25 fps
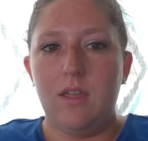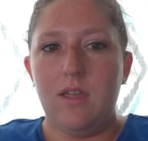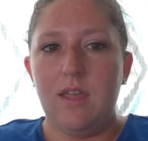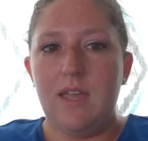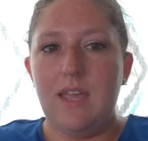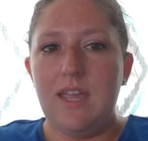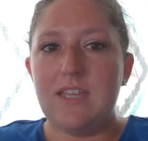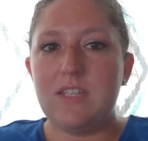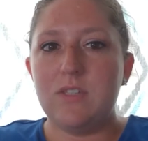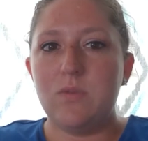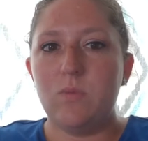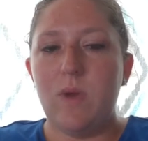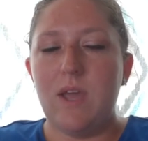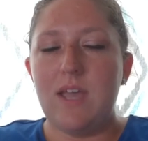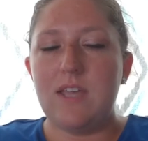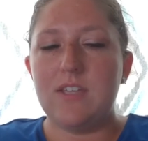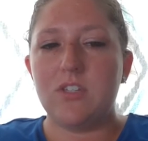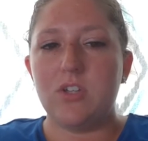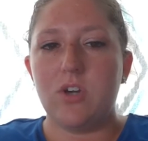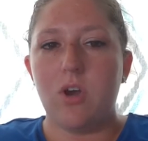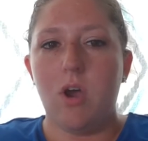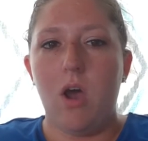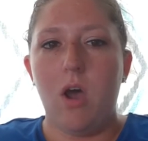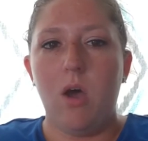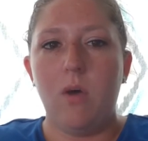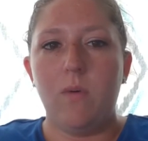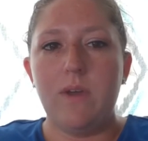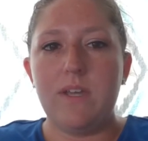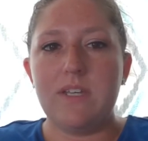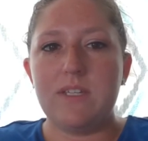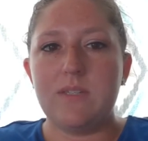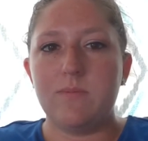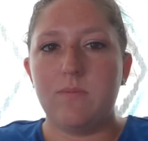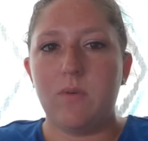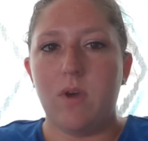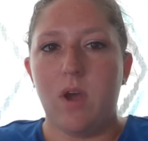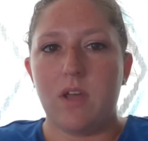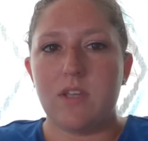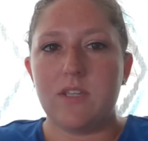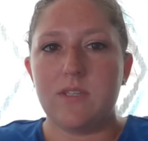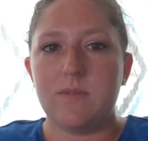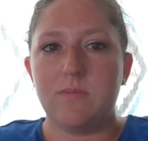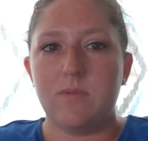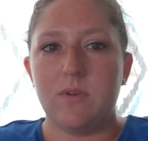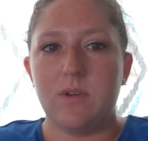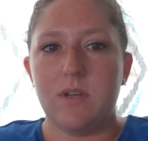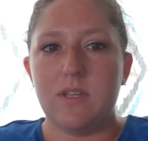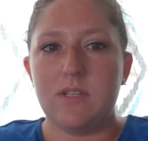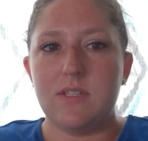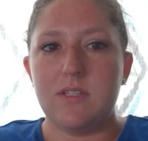His ways are always
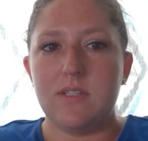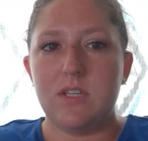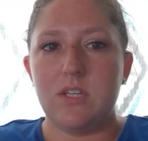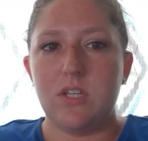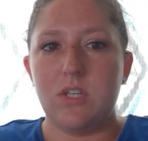prosperous,